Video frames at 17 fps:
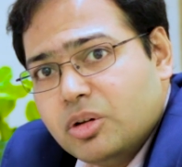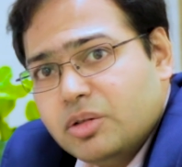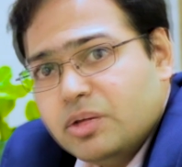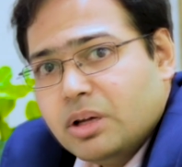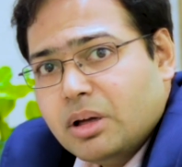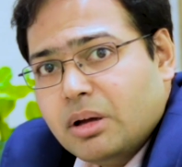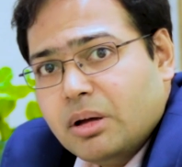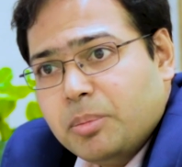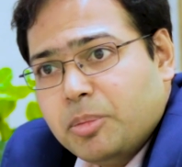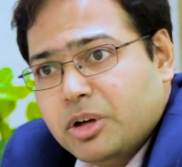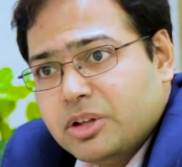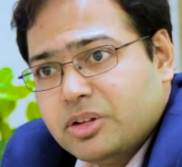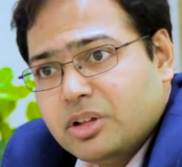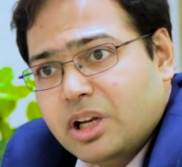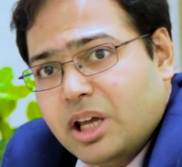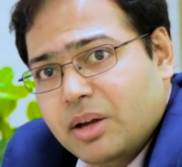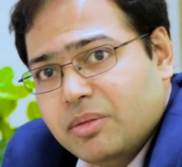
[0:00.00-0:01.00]
of a
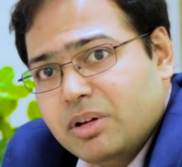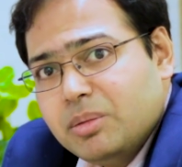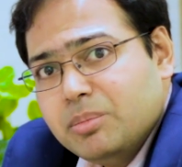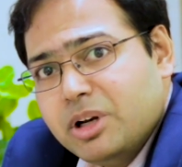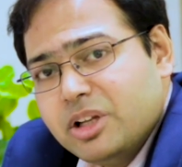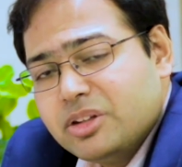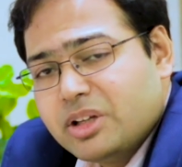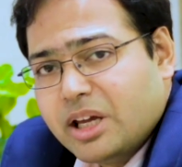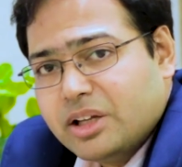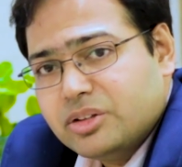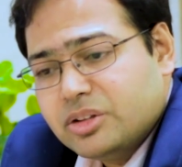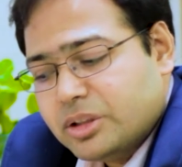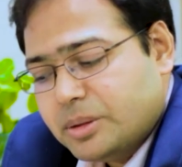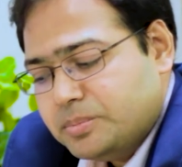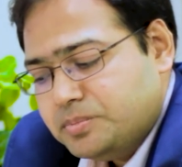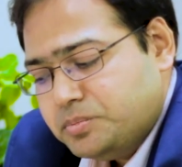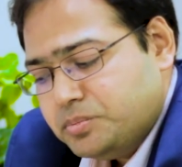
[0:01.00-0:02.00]
person having breast
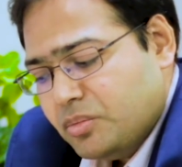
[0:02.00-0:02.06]
cancer.